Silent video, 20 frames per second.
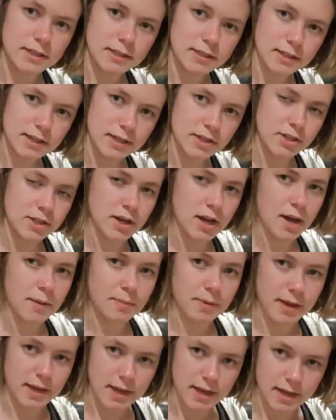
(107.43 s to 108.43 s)
D
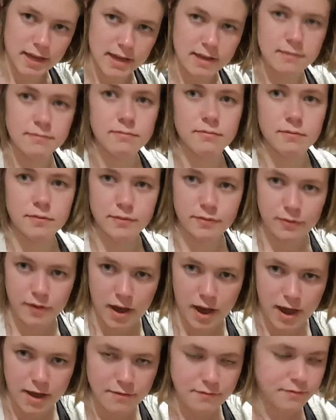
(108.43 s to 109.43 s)
sharp, E,
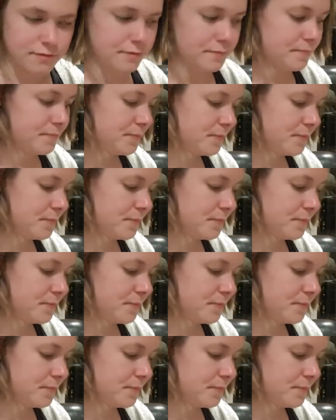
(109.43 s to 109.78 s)
5.